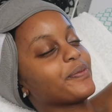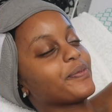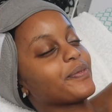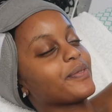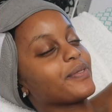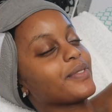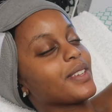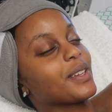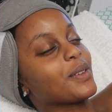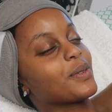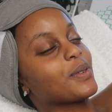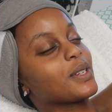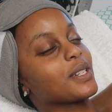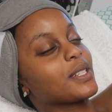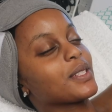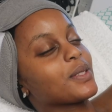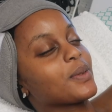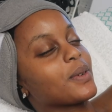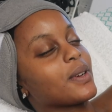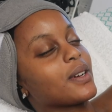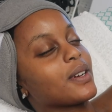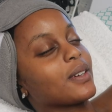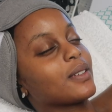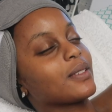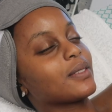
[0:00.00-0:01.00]
Okay, so you're
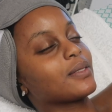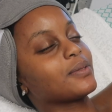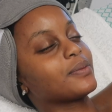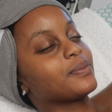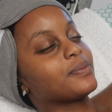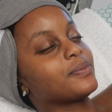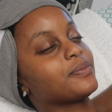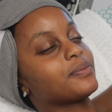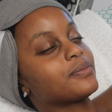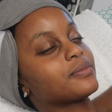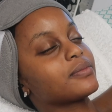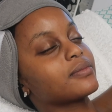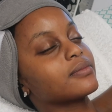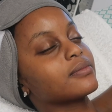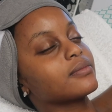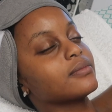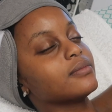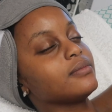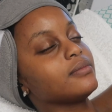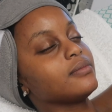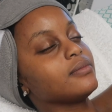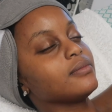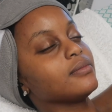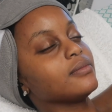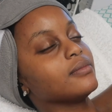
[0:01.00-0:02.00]
gonna feel a cool
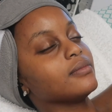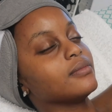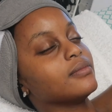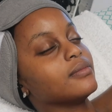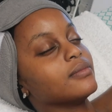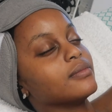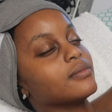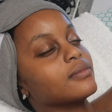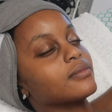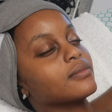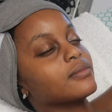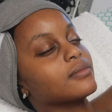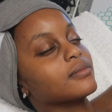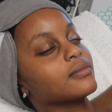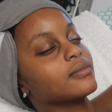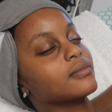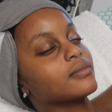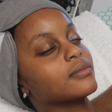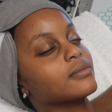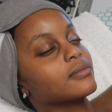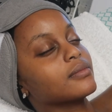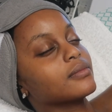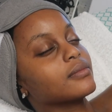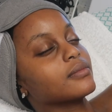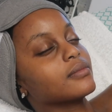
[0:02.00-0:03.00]
mist on the
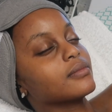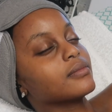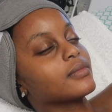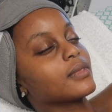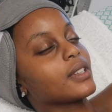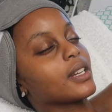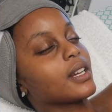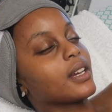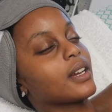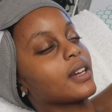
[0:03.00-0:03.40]
skin.